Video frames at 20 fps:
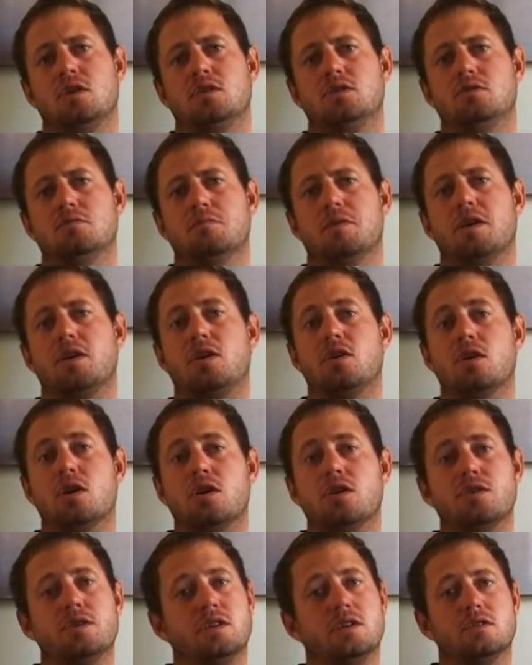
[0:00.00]
to make your
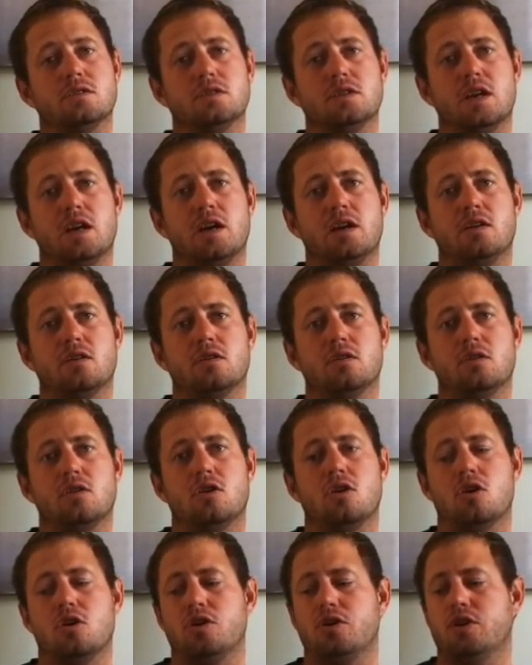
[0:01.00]
own dingle dangle
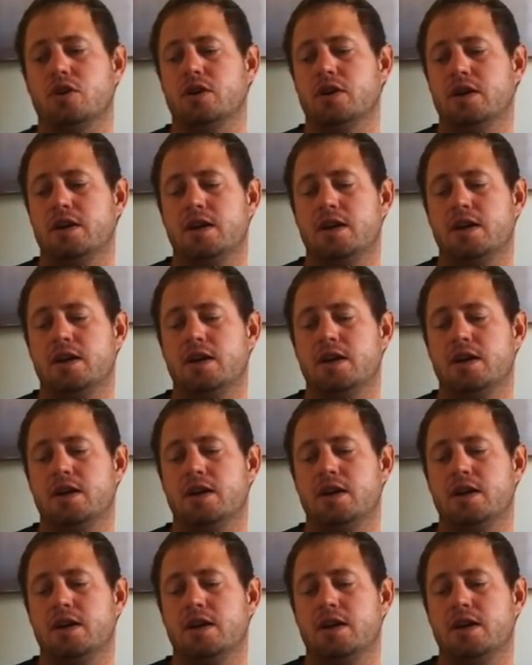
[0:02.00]
on